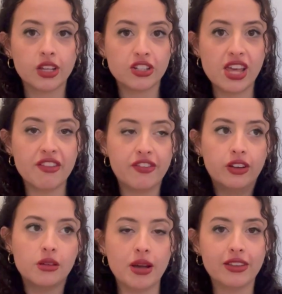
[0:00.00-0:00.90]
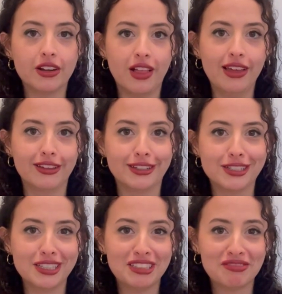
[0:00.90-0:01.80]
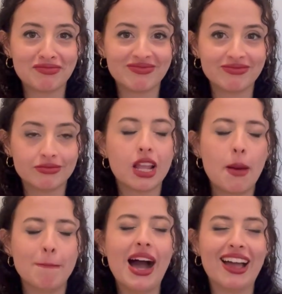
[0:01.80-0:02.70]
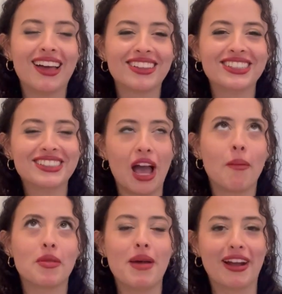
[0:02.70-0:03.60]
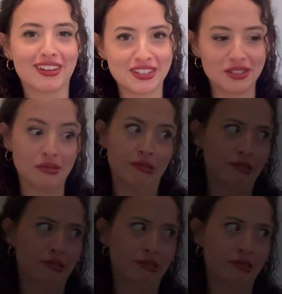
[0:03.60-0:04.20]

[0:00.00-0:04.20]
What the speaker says: Just have fun on my little island. My island, yeah, I'm the mayor, so.